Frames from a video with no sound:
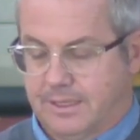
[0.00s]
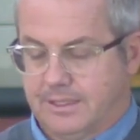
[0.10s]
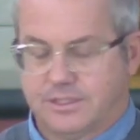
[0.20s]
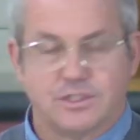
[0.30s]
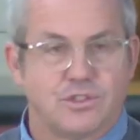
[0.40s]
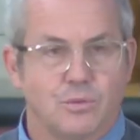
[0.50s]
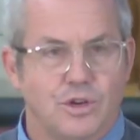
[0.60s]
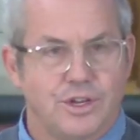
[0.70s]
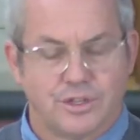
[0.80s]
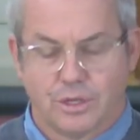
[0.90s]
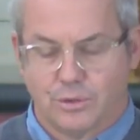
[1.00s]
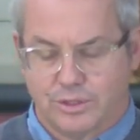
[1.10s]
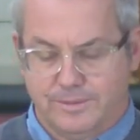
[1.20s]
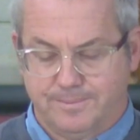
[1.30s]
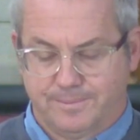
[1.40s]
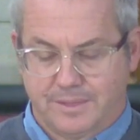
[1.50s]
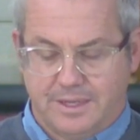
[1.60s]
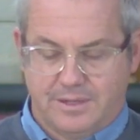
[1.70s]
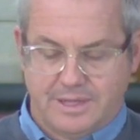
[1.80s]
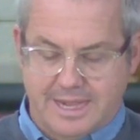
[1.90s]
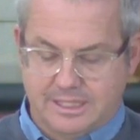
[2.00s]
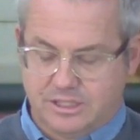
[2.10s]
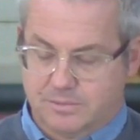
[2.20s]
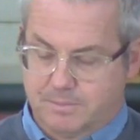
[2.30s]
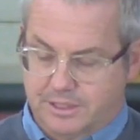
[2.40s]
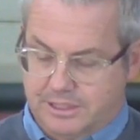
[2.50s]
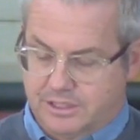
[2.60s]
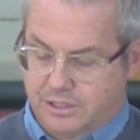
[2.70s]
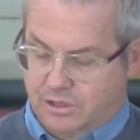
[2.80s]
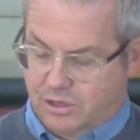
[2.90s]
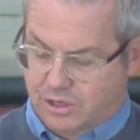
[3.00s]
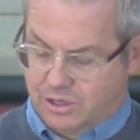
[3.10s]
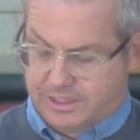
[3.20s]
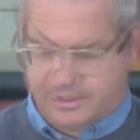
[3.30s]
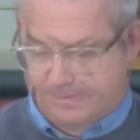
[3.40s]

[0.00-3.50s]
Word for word: This is the word of the Lord. Thanks be to God.